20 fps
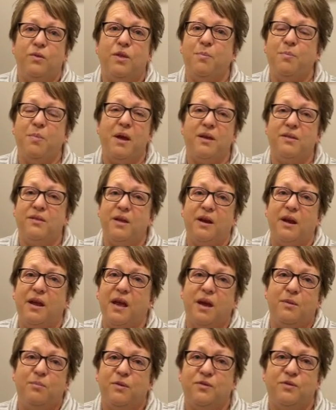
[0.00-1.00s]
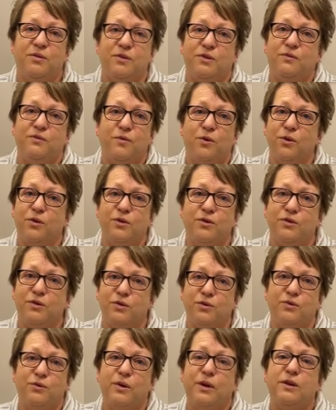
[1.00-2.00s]
the pain that I had before the
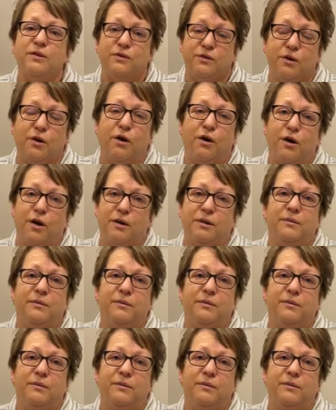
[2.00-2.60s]
surgery is gone.